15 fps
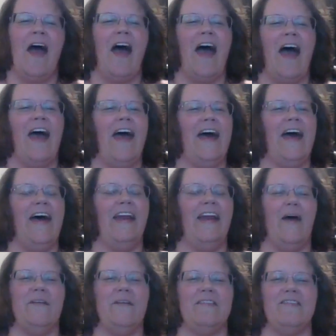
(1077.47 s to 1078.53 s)
and
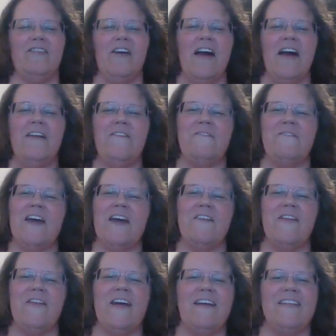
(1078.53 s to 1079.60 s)
I was trying to figure
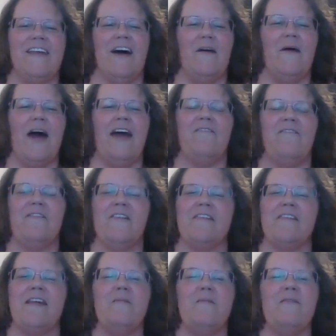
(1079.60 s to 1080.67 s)
things out. And for
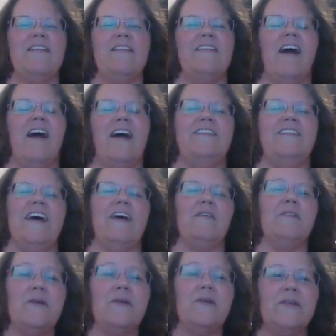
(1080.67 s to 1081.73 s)
some reason, I
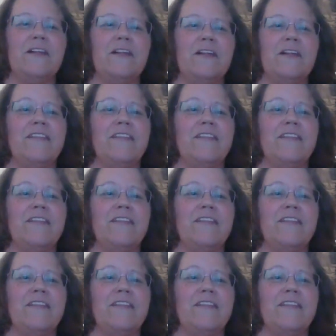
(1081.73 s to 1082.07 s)
downloaded